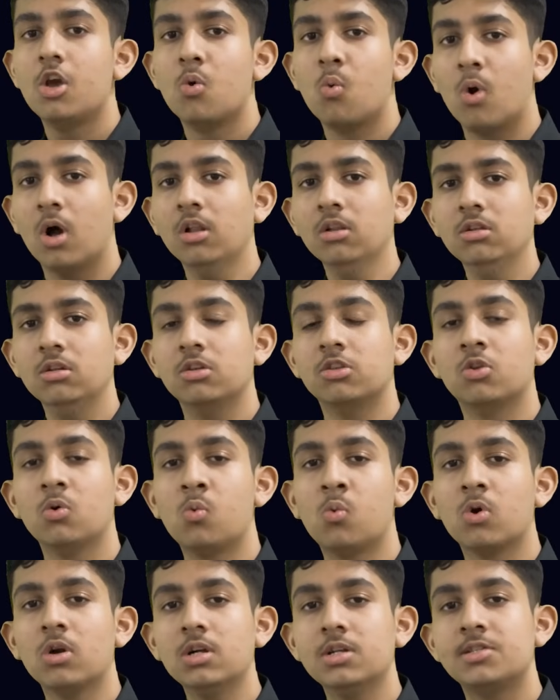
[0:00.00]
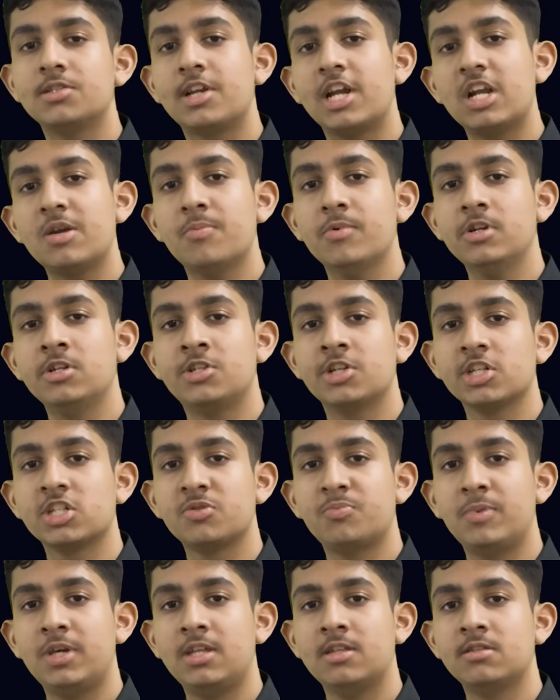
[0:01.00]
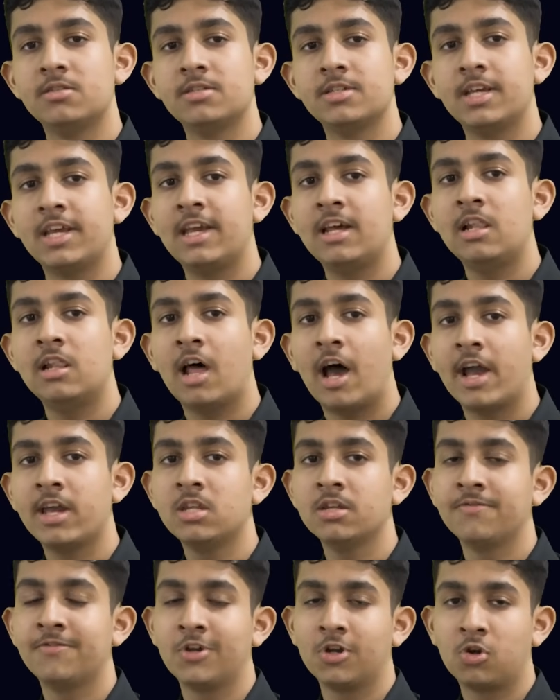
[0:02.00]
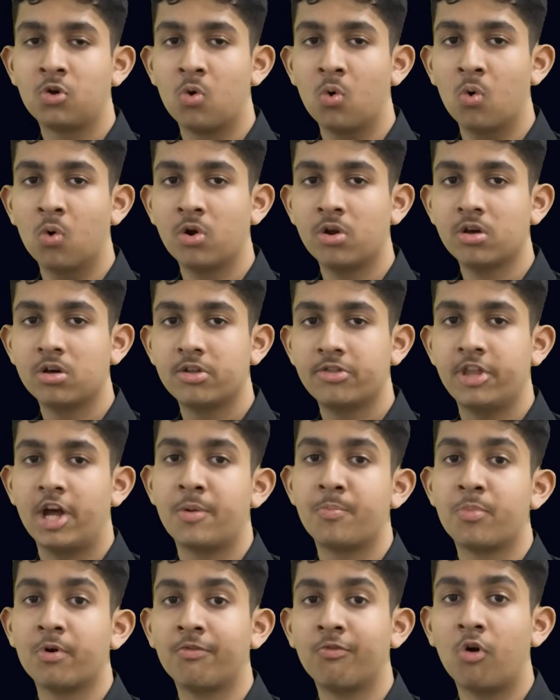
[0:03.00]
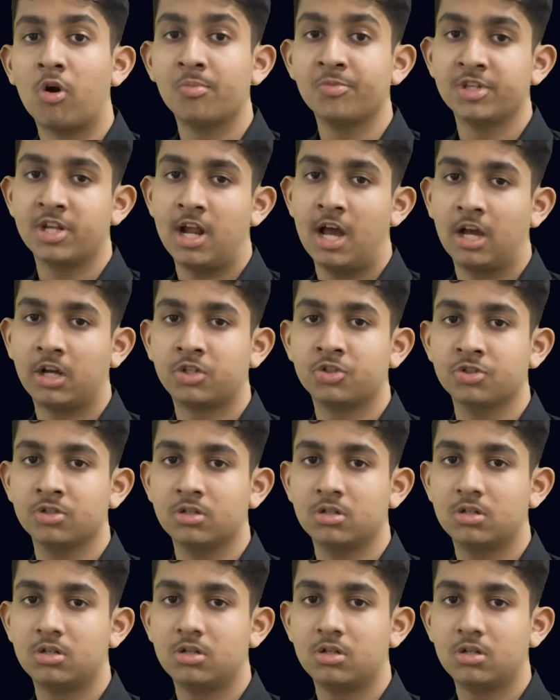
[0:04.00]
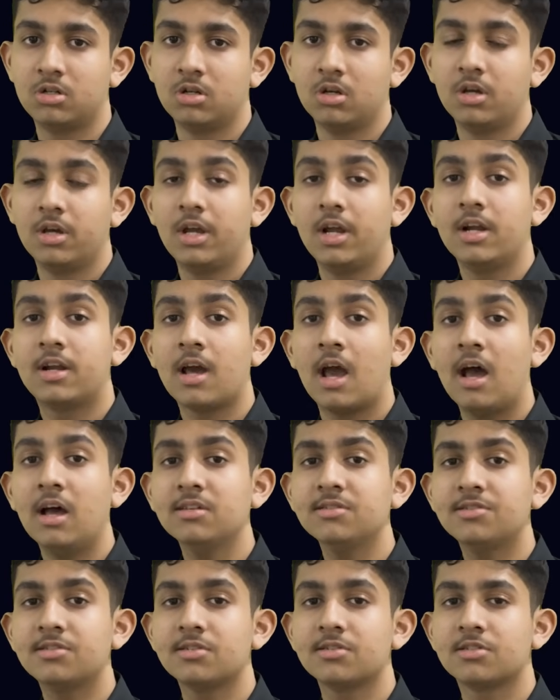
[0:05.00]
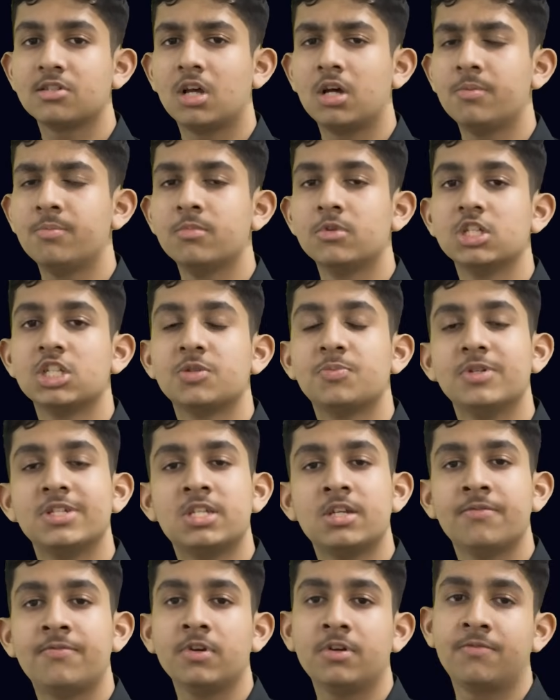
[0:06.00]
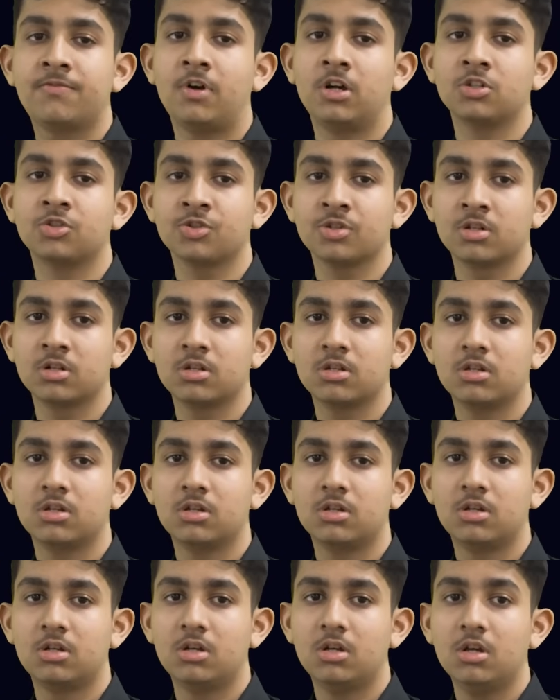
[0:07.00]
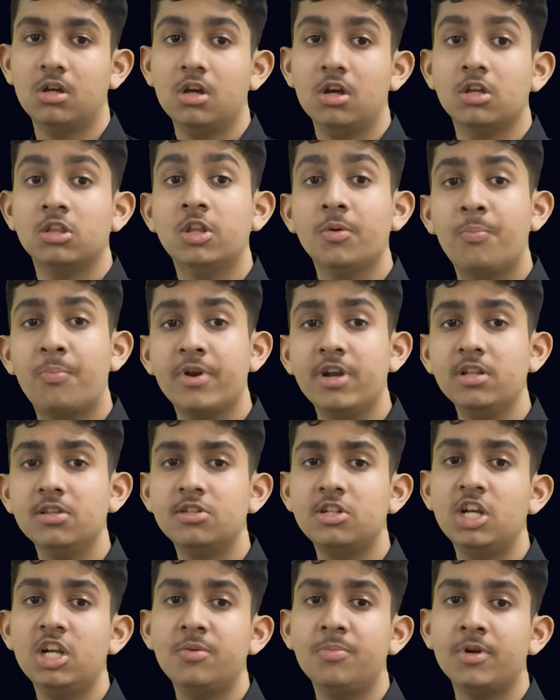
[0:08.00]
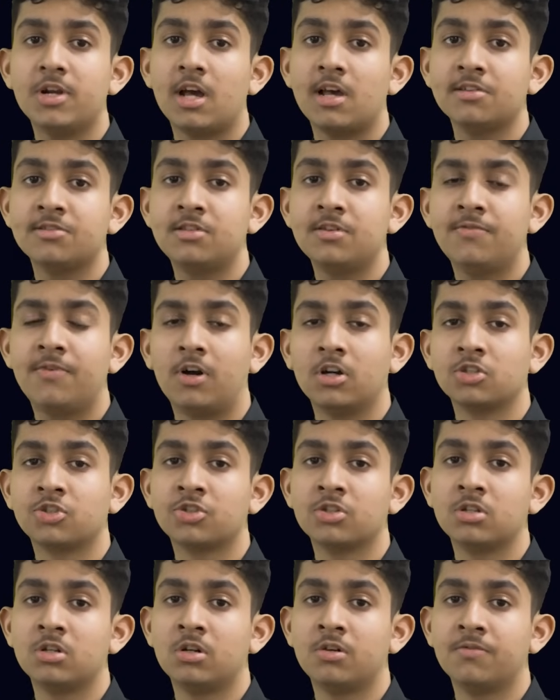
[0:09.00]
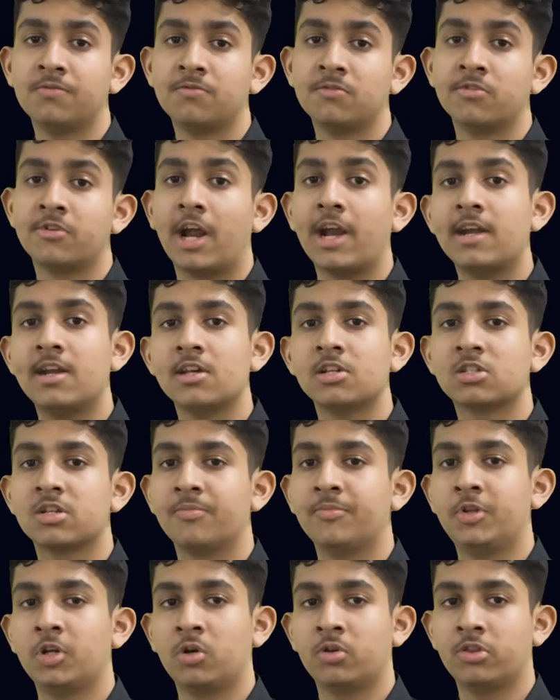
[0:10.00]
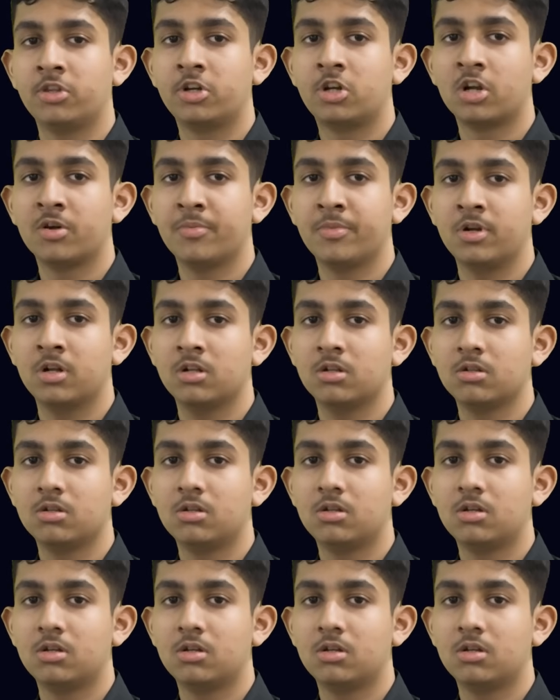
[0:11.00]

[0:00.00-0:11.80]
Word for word: Well, the word statement just means a line of your code that performs an action. It has some specific function. The print statement has the function of writing something on the terminal.